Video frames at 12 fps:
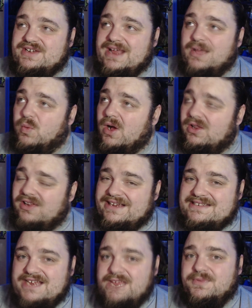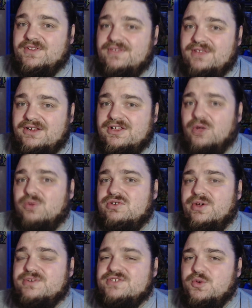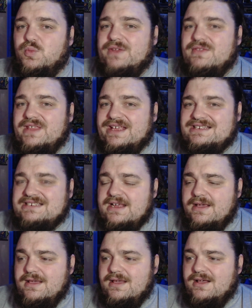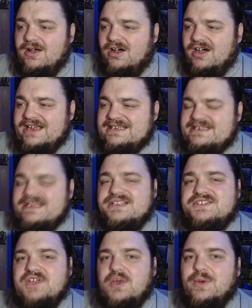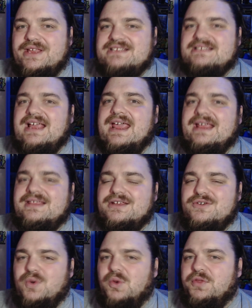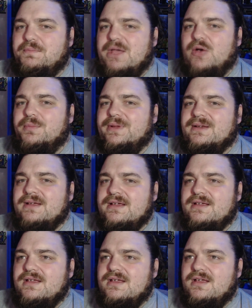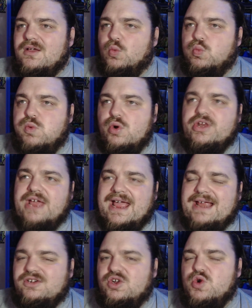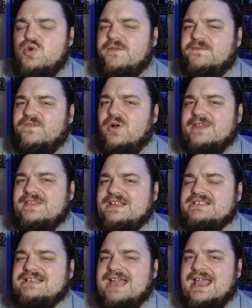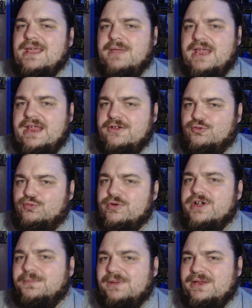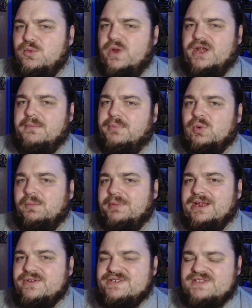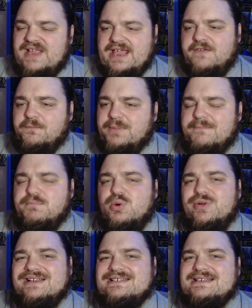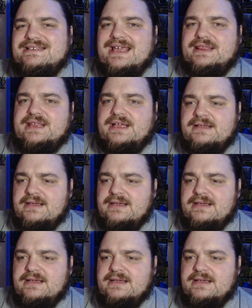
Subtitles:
Now, while I tipped the Gold Coast to win this, I did so in saying that North Melbourne would and could find this game incredibly winnable because they have been putting together